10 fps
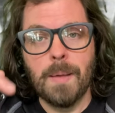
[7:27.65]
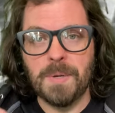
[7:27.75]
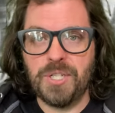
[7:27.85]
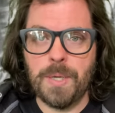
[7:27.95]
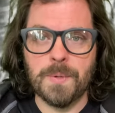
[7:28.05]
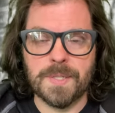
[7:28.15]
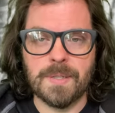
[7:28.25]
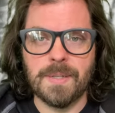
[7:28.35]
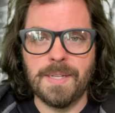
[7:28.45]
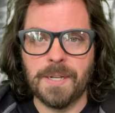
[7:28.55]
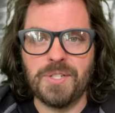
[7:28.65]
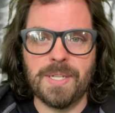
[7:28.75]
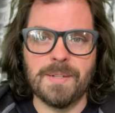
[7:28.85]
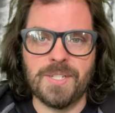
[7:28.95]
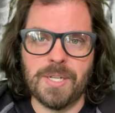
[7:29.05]
But she was, you know, she
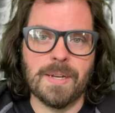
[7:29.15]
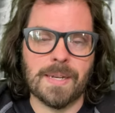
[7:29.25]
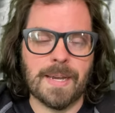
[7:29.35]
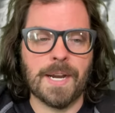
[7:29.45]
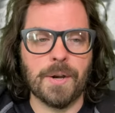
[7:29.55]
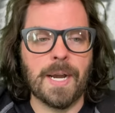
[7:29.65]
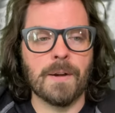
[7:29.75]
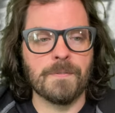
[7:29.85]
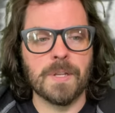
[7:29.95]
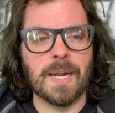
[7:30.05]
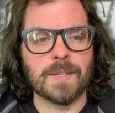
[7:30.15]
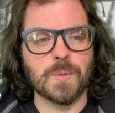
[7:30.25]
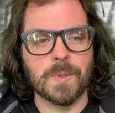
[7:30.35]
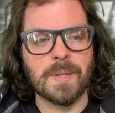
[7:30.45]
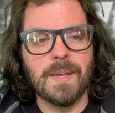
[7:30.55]
did not dye her hair for the
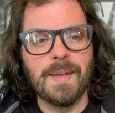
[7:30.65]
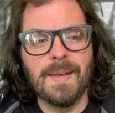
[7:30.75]
next one.